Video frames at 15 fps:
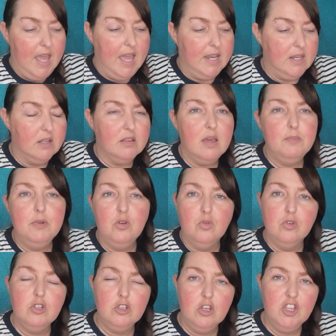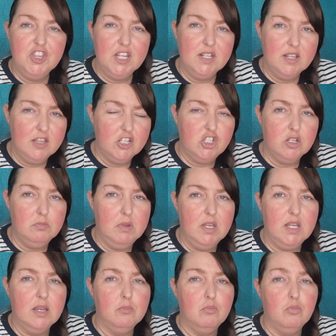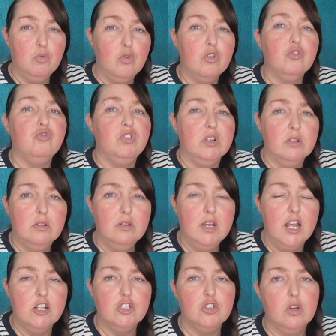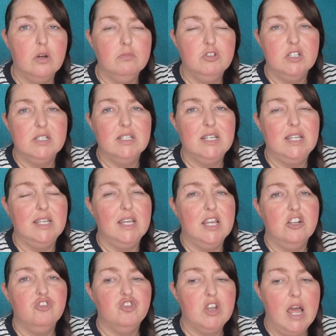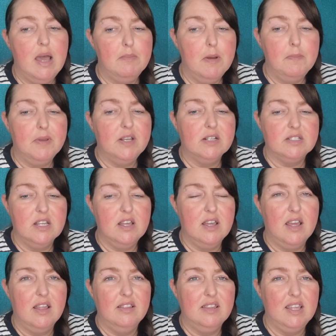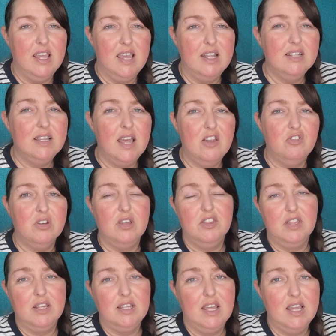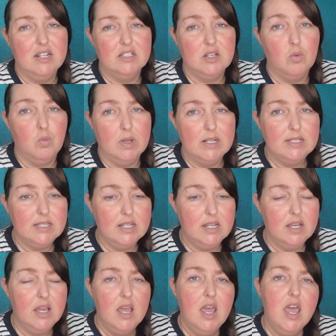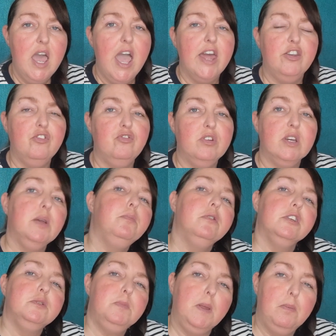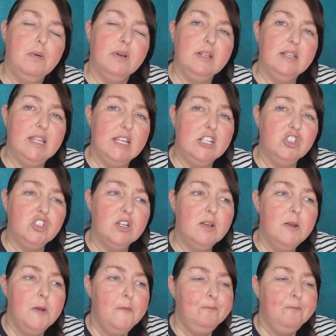And let me know, do you think that they should make it more real and stop just creating drama? Because in the end, I really think it ends up wasting it. And it really puts people in danger.